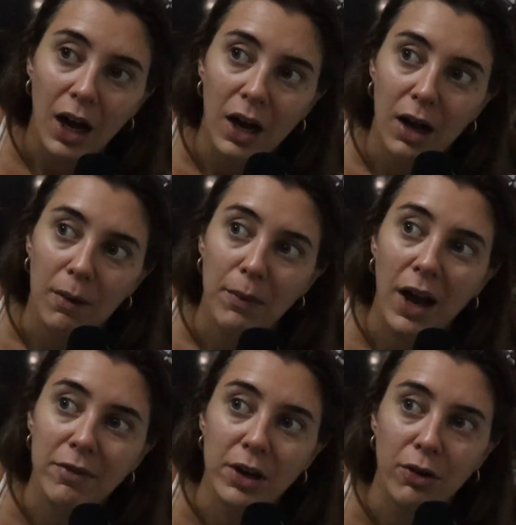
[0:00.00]

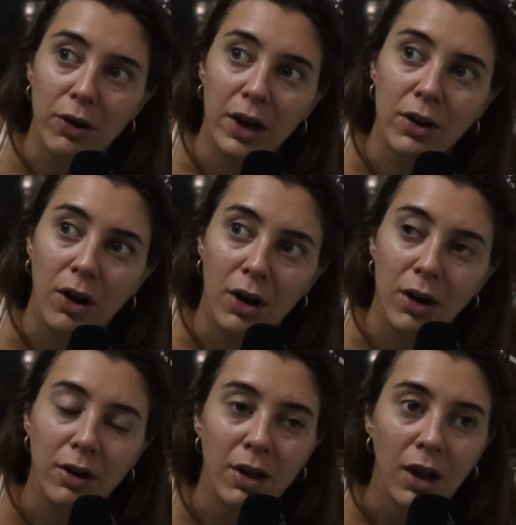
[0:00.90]
Having a credit
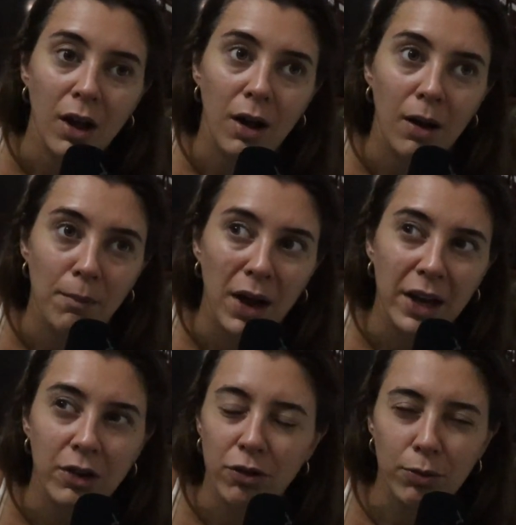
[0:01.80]
card, my
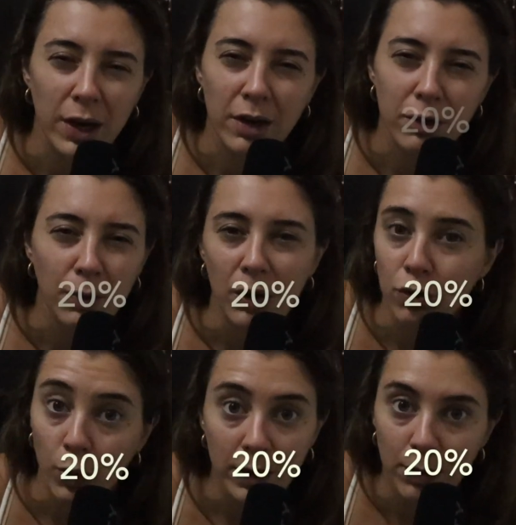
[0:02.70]
interest rate is around
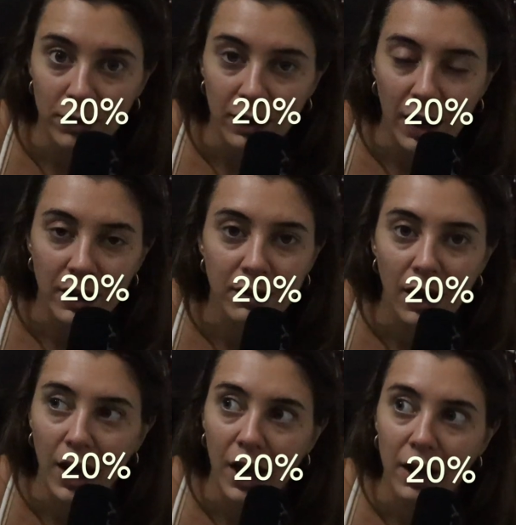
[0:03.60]
20%,
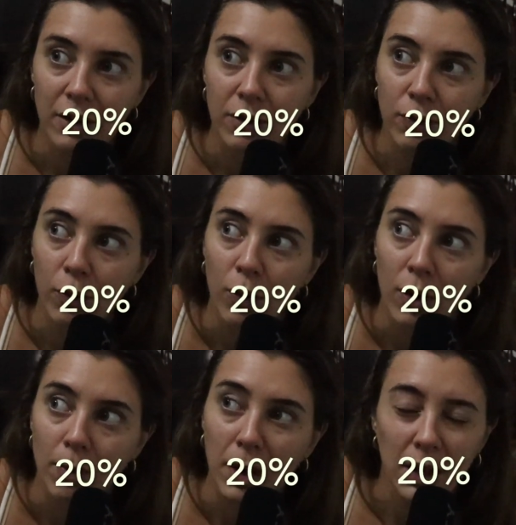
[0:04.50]
and
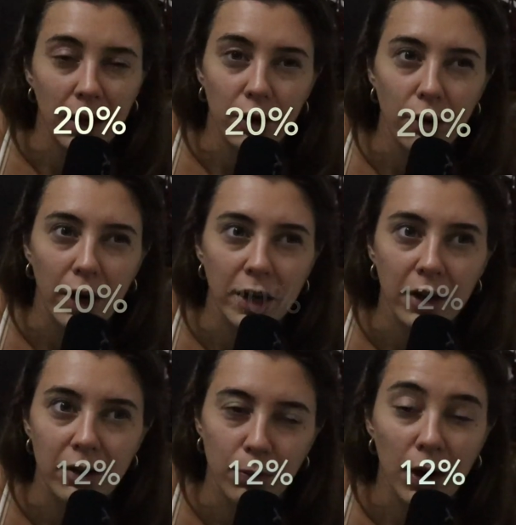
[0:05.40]
for my line of
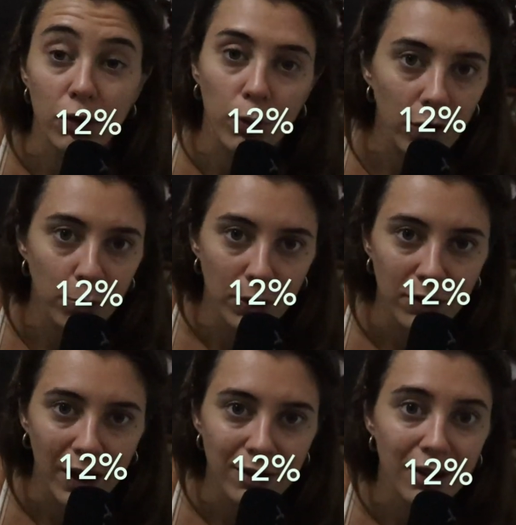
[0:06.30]
credit, it's around
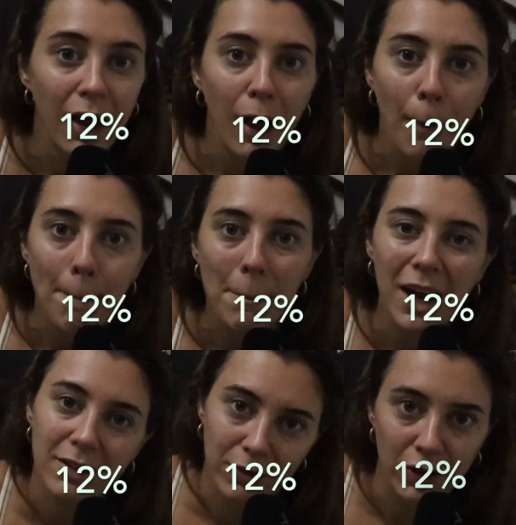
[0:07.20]
12%.
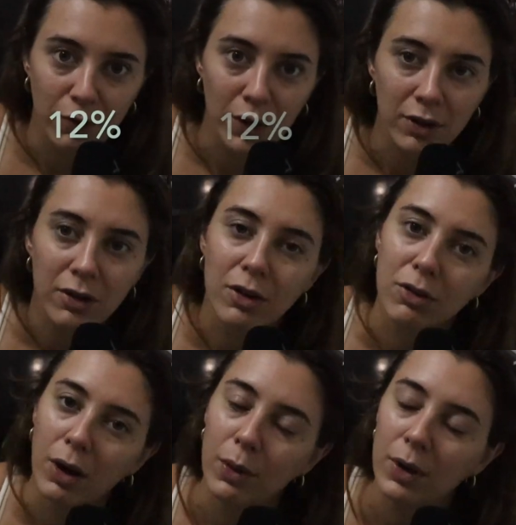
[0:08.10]
Massive difference.
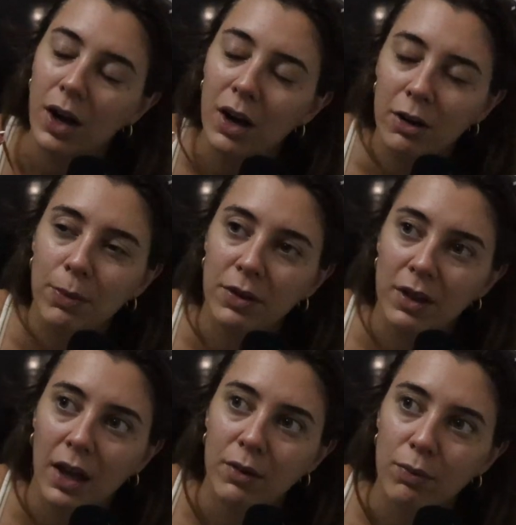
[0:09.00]
So I would
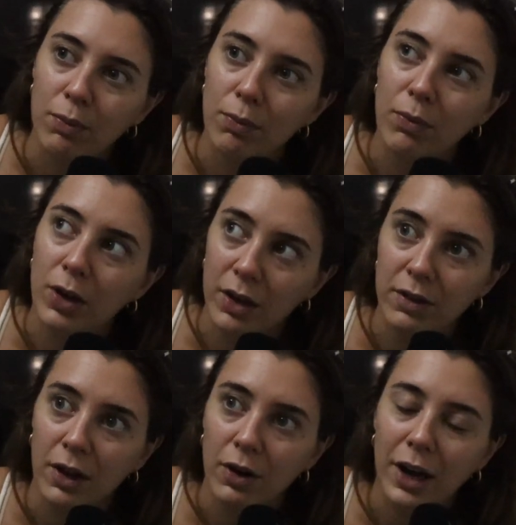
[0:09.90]
100%
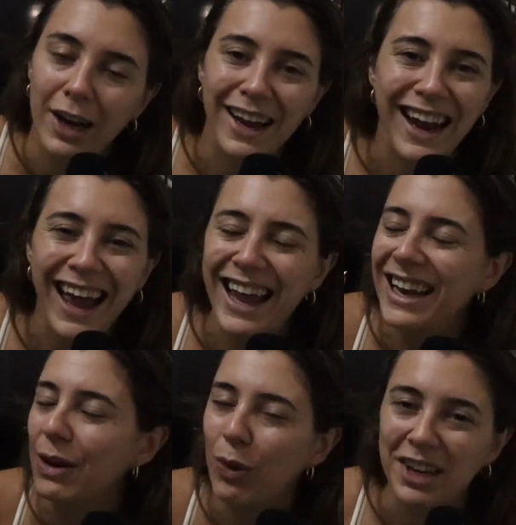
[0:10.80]
consider it, and
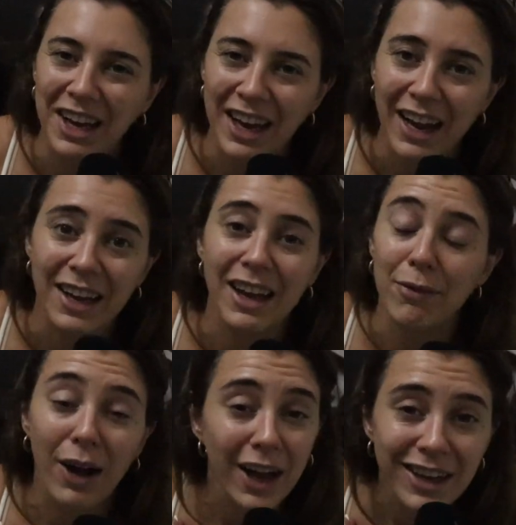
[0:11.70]
anyone can get it.
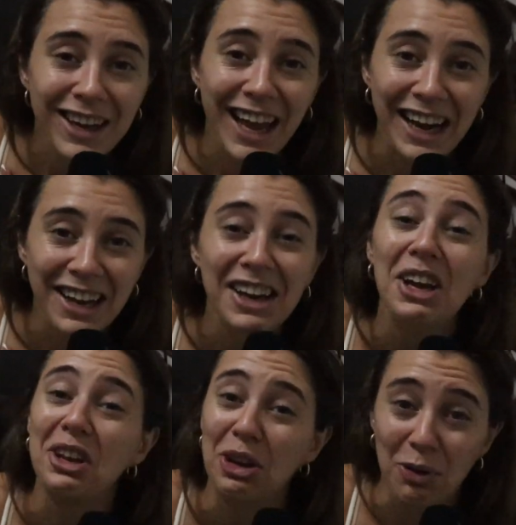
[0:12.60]
If I can get it,
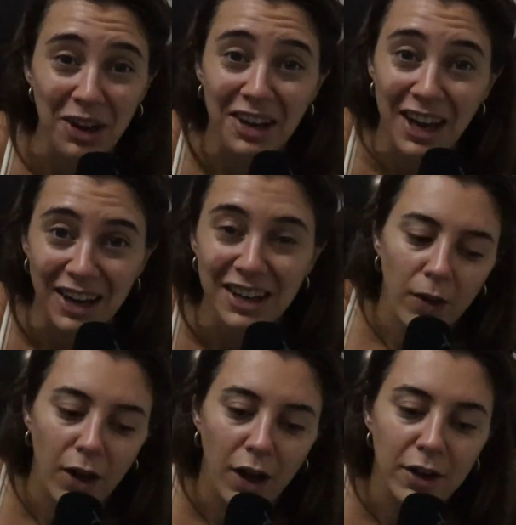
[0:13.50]
you could get it.
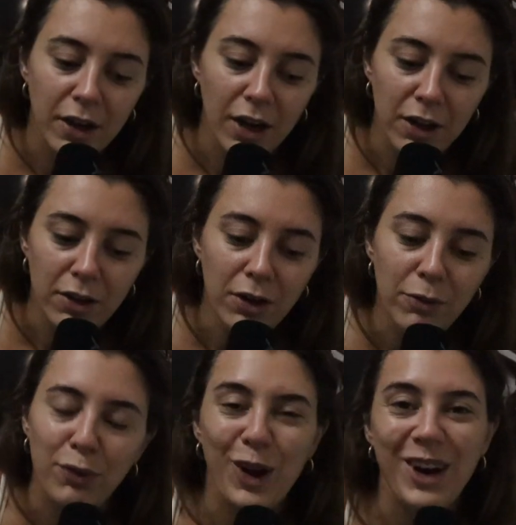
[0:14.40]
Another
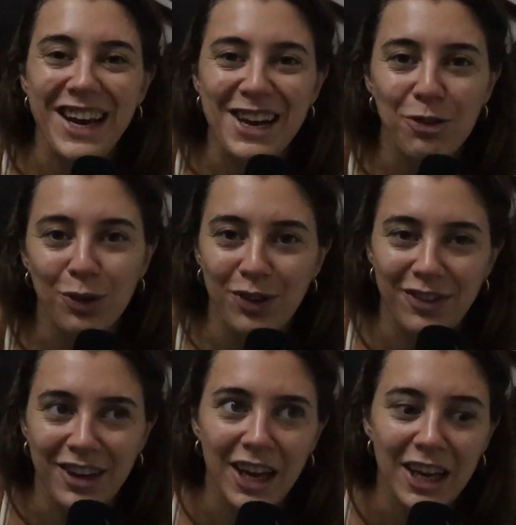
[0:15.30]
very
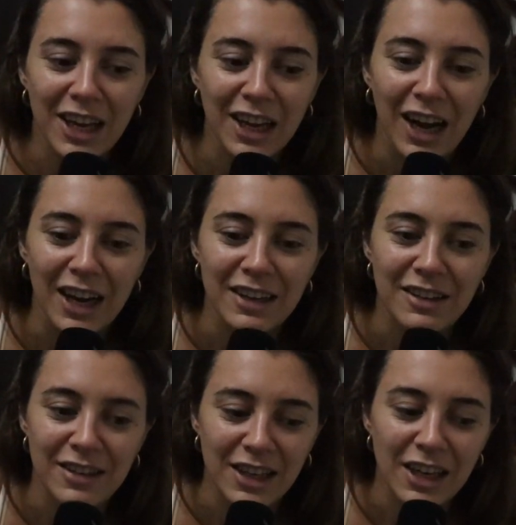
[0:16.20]
interesting
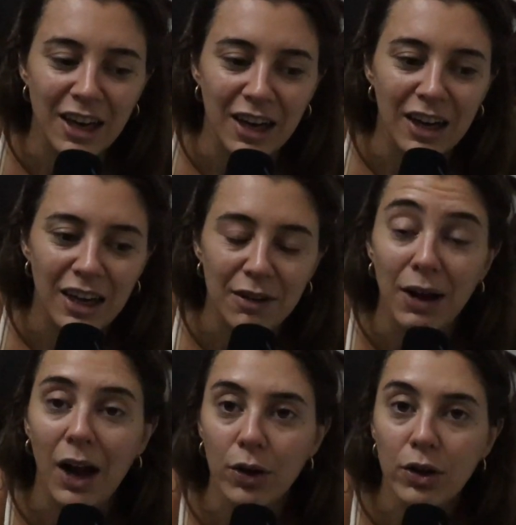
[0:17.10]
idea of
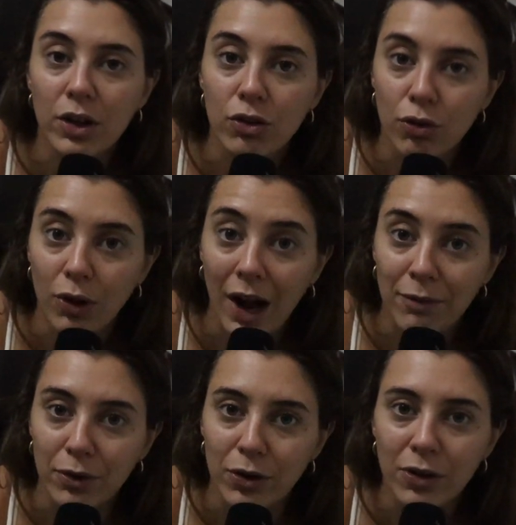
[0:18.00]
how you can
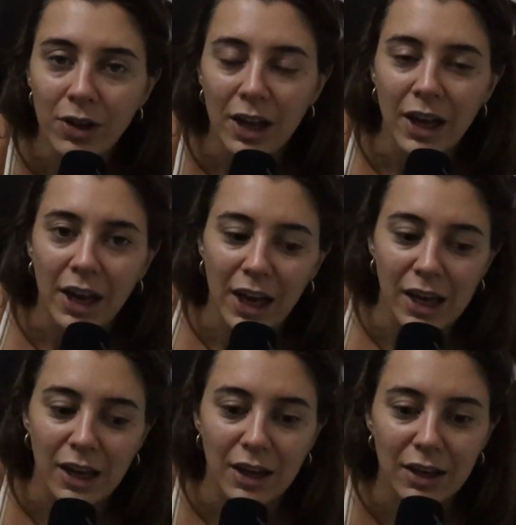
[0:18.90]
travel
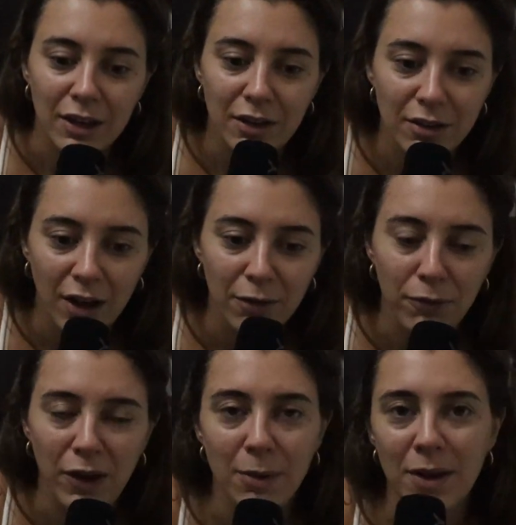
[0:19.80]
is a
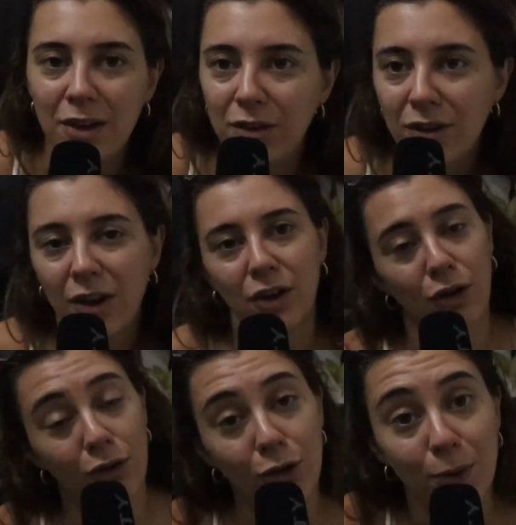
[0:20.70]
famous
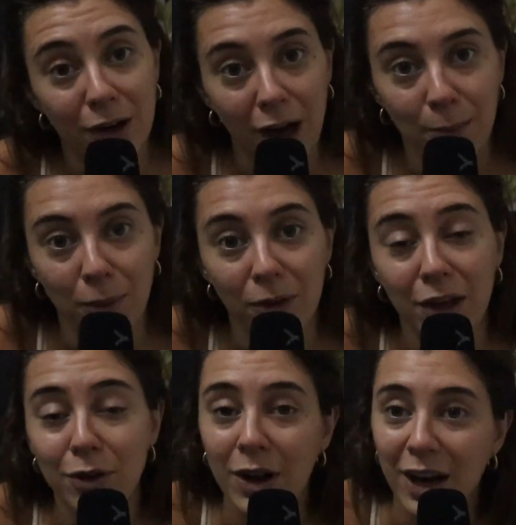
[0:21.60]
YouTuber couple
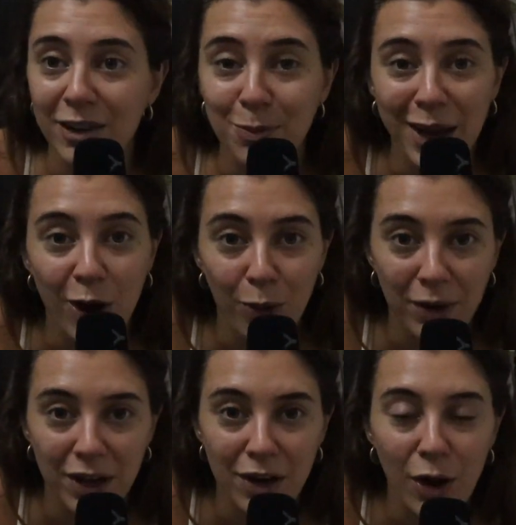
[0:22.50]
that you guys may
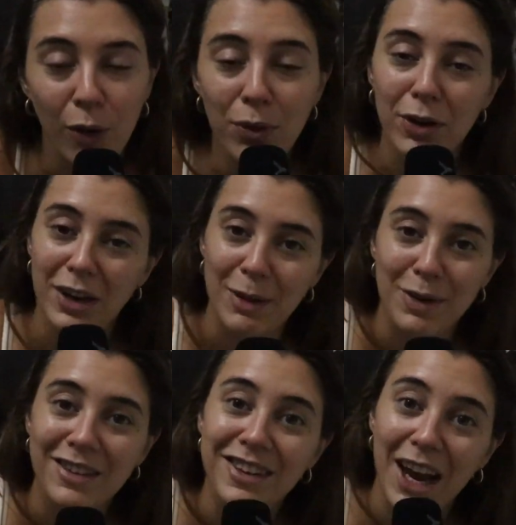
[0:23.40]
already know. Their
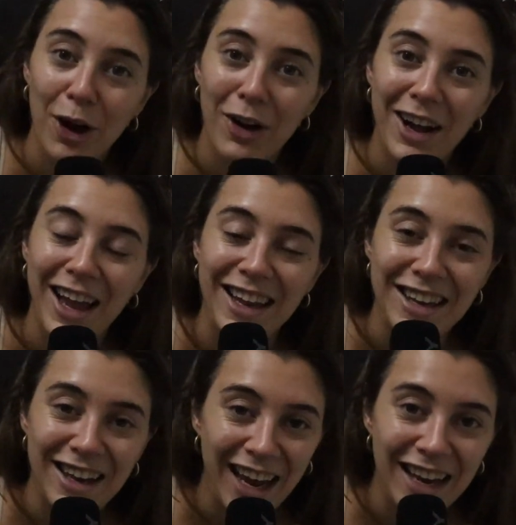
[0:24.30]
name is Kara
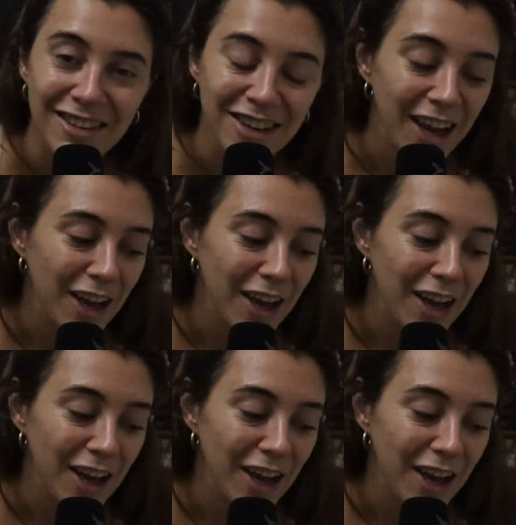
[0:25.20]
and Nate.